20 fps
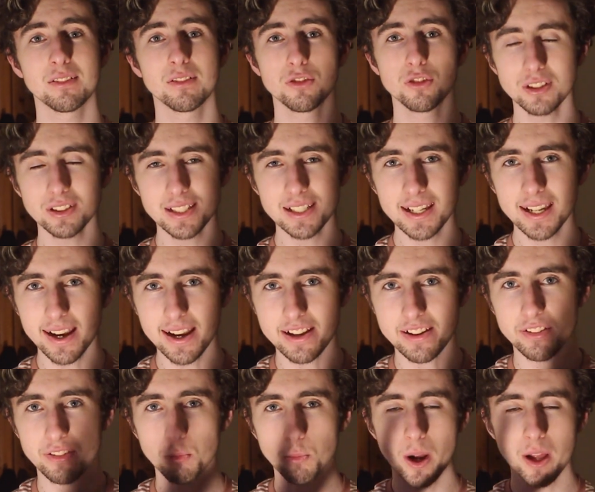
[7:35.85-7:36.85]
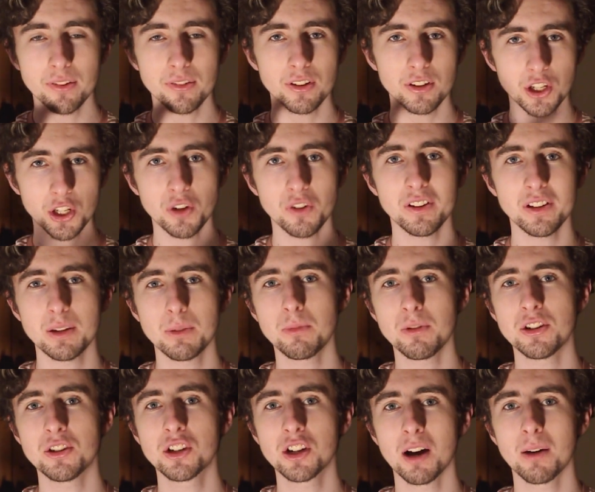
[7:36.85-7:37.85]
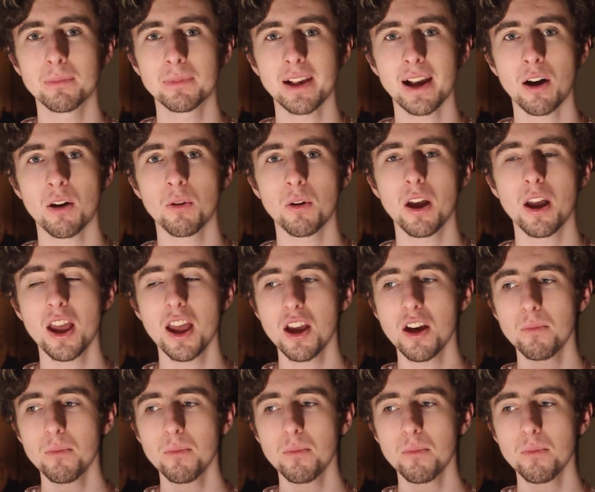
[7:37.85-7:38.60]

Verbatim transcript: just in case when Security Breach comes out,